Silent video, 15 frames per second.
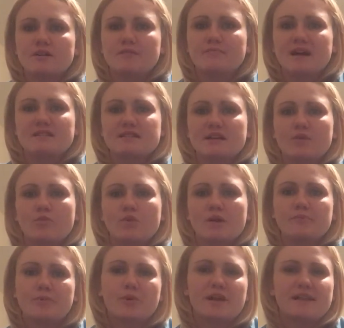and mine's like
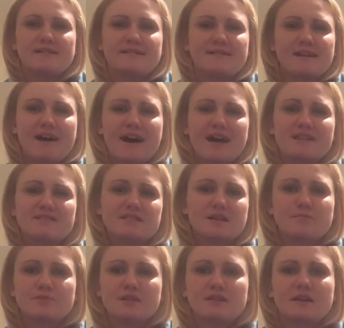1.9
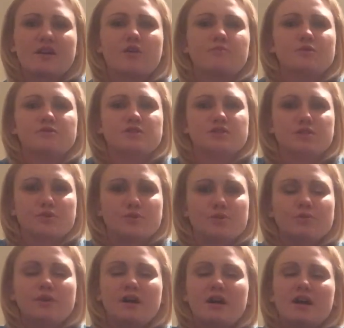something, like almost
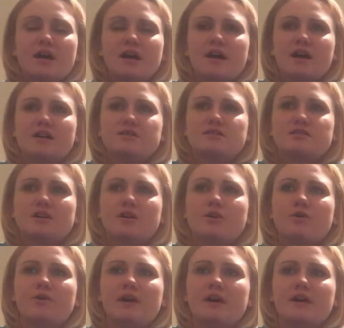2. And
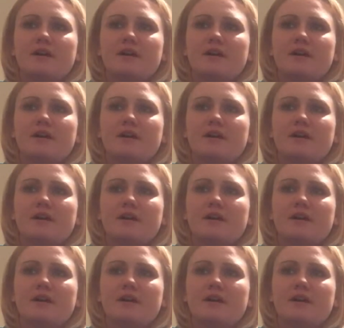so